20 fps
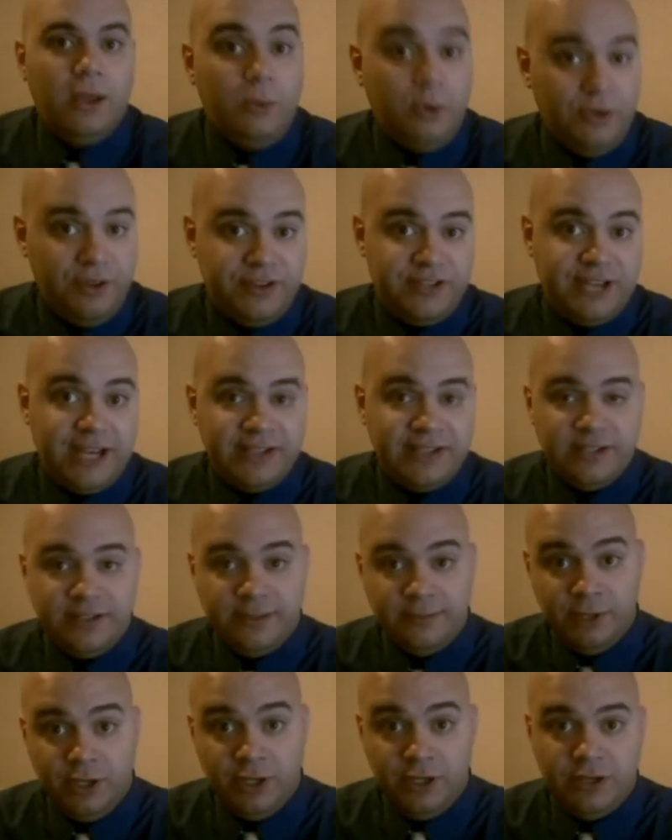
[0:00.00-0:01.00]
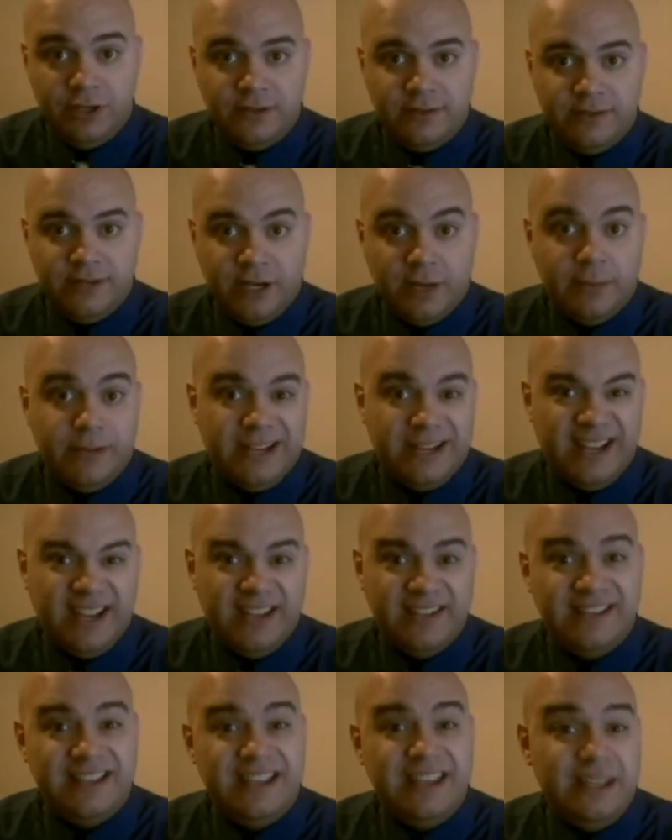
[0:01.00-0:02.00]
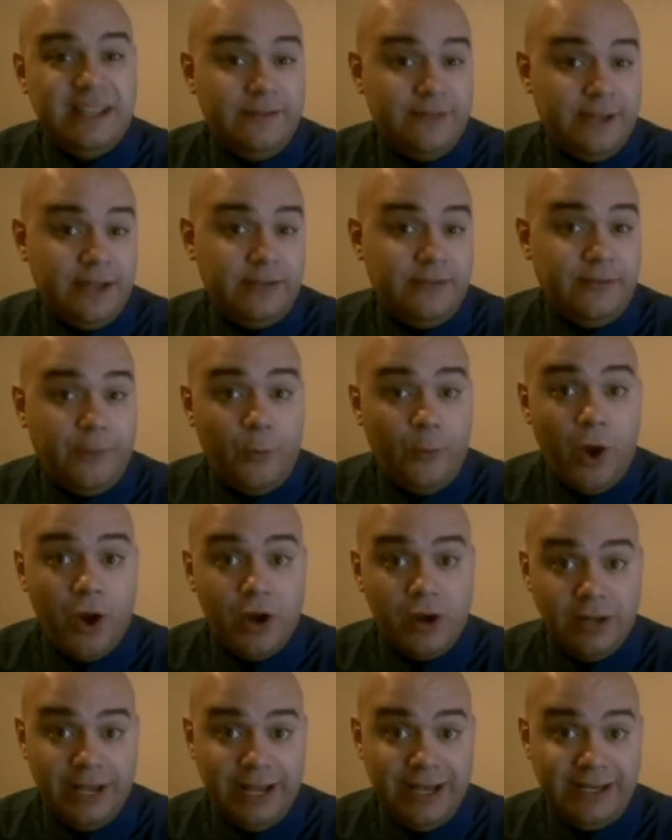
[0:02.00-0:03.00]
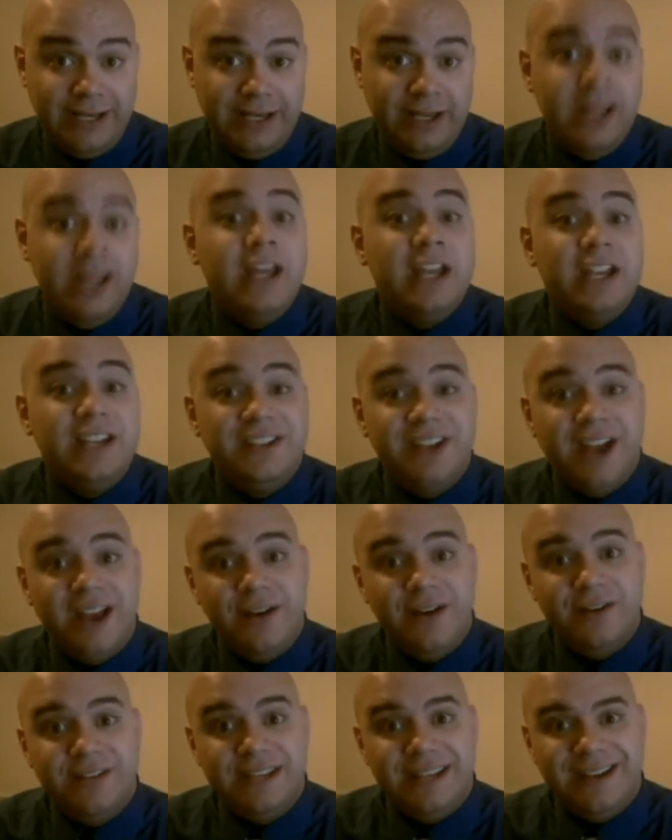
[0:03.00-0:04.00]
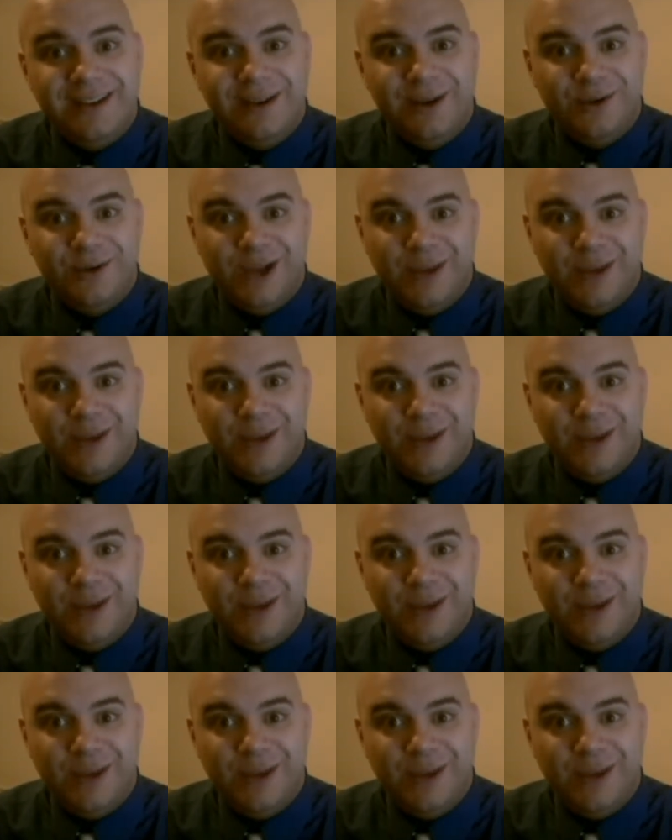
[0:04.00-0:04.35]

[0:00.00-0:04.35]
Well, there's actually some good news here because, in the event of a water landing, Shatner's ego